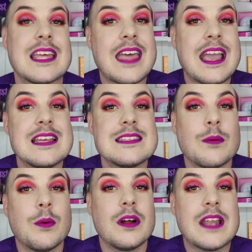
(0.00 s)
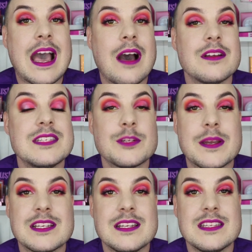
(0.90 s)
That is what our
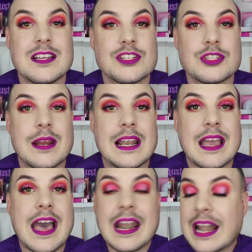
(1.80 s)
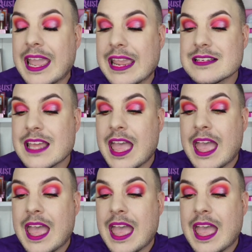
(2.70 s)
situation is in Australia, Adelaide.